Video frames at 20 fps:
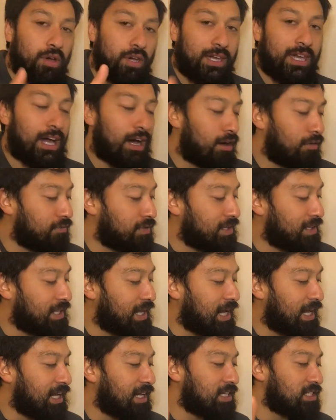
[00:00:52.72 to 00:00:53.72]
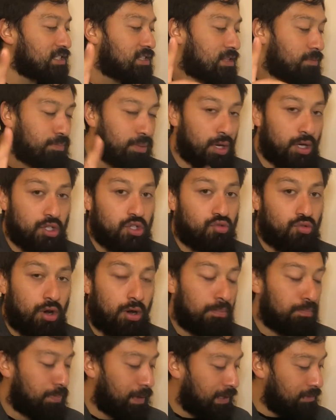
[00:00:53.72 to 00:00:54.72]
Workout of the day is the
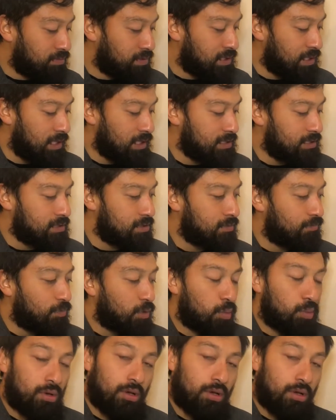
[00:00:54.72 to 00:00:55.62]
Bergeron beat test.